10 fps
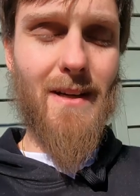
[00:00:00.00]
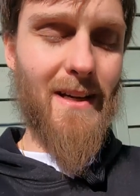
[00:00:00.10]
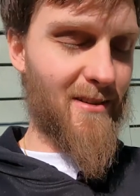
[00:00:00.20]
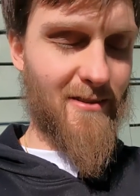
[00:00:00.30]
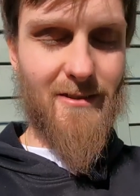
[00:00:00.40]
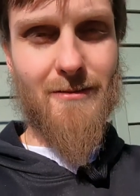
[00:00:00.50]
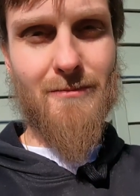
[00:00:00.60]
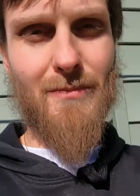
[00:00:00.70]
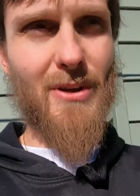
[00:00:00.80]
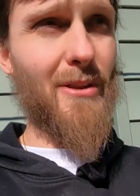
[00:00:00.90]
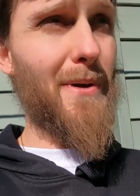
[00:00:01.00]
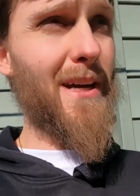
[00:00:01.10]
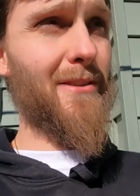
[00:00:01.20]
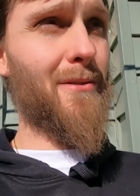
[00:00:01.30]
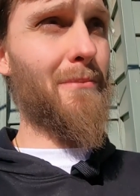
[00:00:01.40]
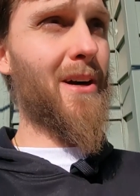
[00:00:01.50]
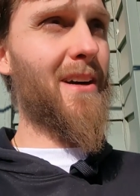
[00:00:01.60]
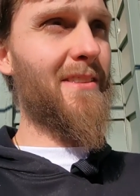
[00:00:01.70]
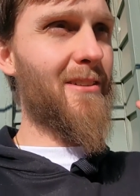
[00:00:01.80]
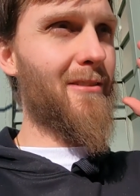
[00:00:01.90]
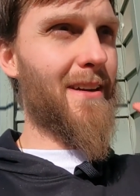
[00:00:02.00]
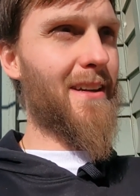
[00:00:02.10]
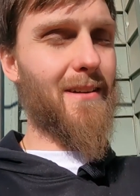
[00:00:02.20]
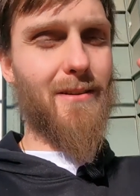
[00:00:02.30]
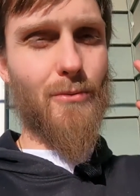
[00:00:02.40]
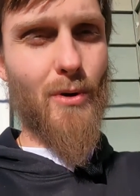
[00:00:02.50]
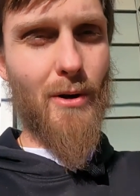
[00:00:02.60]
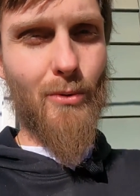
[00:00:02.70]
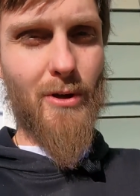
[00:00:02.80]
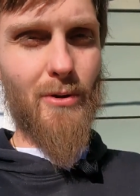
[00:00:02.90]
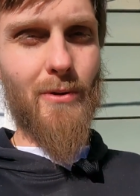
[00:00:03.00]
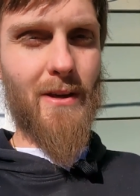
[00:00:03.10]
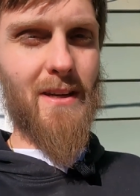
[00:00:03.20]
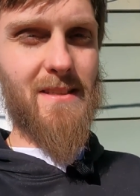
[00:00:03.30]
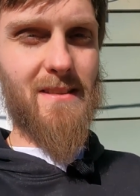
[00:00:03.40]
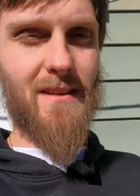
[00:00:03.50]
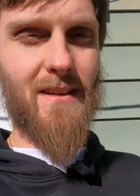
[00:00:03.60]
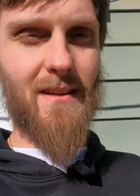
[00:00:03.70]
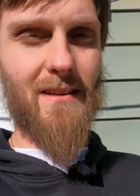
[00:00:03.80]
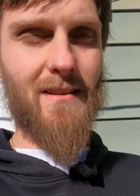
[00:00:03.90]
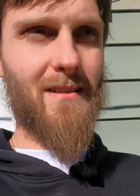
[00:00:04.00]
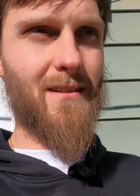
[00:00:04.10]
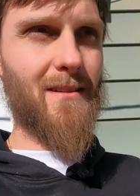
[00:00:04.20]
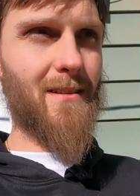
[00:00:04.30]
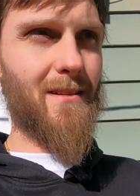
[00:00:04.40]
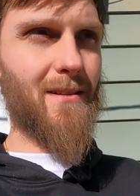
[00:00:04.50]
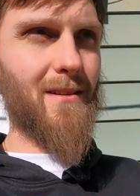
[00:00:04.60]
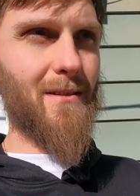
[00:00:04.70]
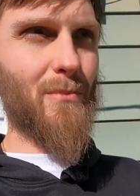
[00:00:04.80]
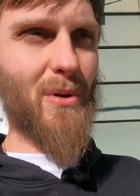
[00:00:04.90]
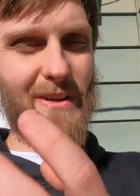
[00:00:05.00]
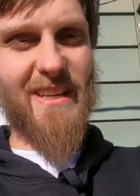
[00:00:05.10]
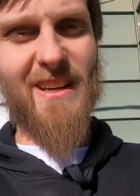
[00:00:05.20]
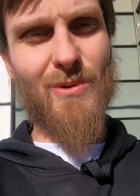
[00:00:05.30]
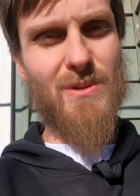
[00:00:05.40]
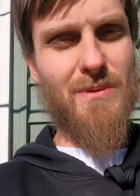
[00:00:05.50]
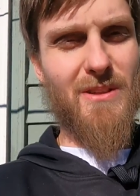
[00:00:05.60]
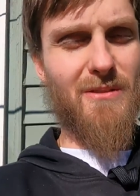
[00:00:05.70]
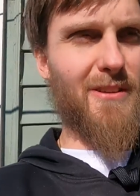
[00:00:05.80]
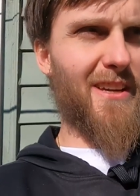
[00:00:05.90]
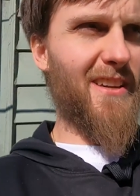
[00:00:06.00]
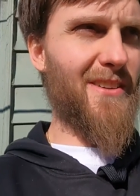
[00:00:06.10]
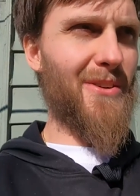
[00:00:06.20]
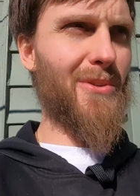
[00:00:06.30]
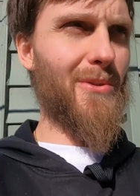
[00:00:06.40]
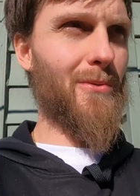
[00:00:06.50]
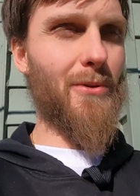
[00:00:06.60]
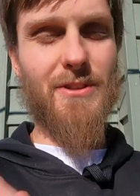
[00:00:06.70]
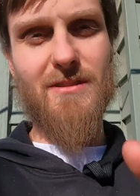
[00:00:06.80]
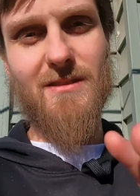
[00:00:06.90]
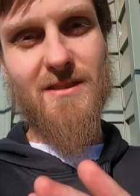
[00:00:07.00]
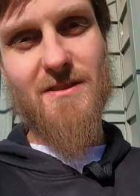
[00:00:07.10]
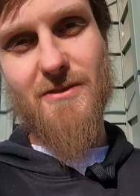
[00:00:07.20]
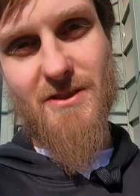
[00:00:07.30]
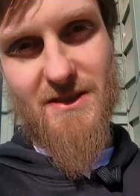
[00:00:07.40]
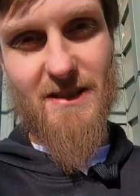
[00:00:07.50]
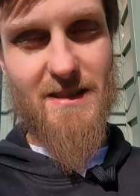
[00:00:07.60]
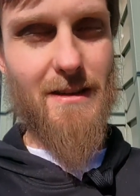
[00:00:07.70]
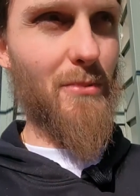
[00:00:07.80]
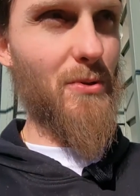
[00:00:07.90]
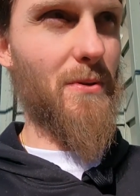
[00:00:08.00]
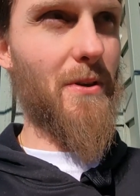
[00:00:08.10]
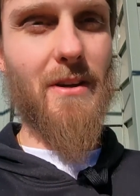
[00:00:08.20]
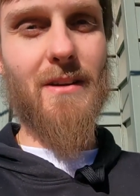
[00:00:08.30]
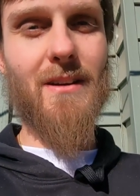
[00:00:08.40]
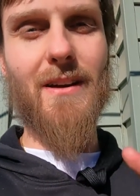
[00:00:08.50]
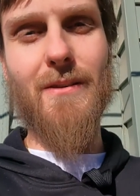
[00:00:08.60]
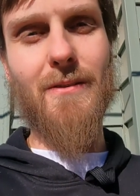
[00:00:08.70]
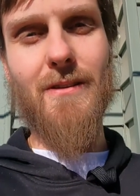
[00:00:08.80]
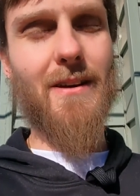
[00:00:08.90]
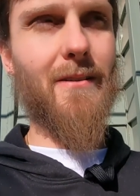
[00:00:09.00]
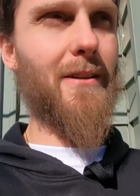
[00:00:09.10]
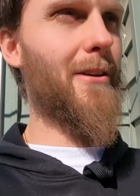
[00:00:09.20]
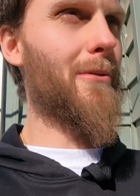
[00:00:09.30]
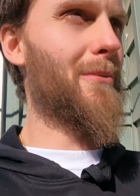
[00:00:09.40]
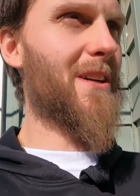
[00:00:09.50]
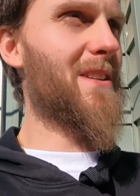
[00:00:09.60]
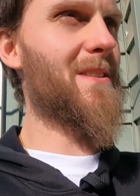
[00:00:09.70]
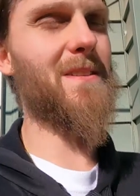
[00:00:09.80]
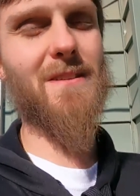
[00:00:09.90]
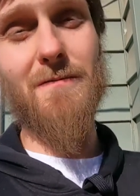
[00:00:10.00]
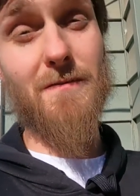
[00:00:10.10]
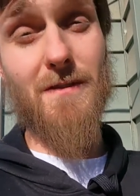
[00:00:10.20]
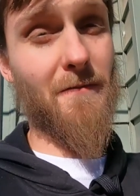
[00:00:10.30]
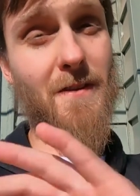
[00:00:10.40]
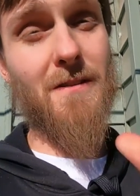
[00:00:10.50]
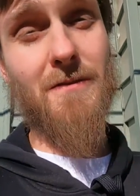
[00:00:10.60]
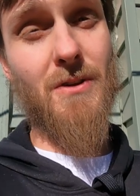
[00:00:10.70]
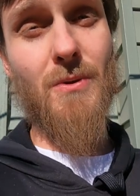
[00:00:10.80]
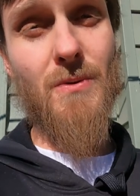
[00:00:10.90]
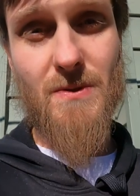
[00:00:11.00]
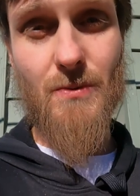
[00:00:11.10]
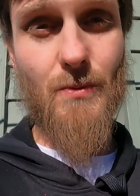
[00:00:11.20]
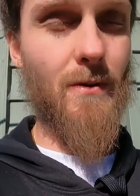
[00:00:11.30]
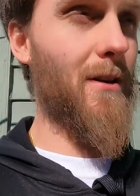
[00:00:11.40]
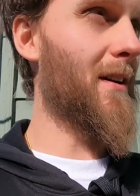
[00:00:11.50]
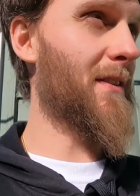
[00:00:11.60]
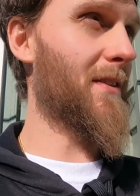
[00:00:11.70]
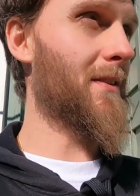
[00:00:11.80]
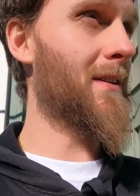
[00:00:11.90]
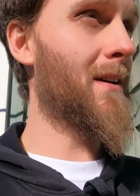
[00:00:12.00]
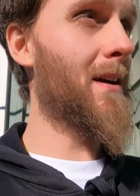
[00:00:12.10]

I don't know." But in the back of their mind, they're like, "Well, I want to go to K-State." But my dad wants me to go to KU, which these are just examples, okay? I don't I don't care about my kids if, if they even go to school. Honestly,